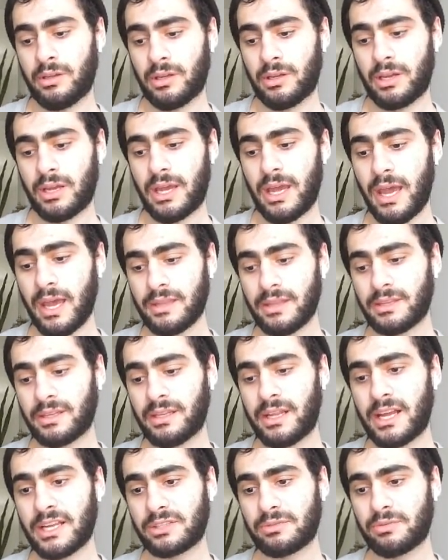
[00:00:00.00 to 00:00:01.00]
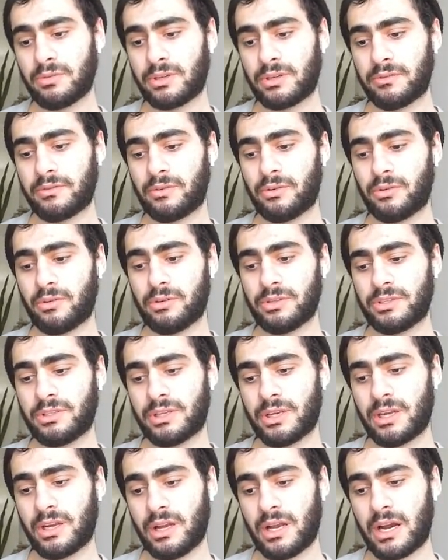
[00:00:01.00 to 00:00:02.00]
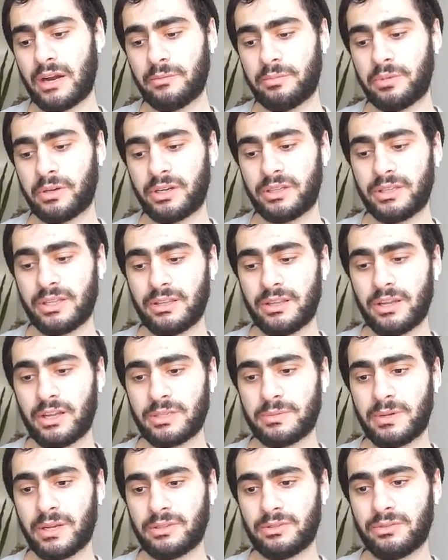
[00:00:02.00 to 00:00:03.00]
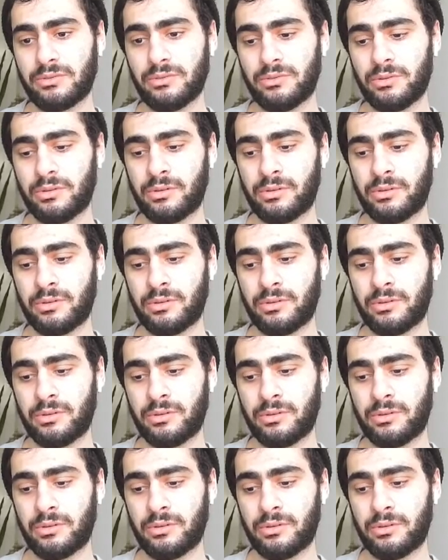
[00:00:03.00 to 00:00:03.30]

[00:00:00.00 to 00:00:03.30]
And the last one, of course, Harry Potter Deathly Hallows Part 2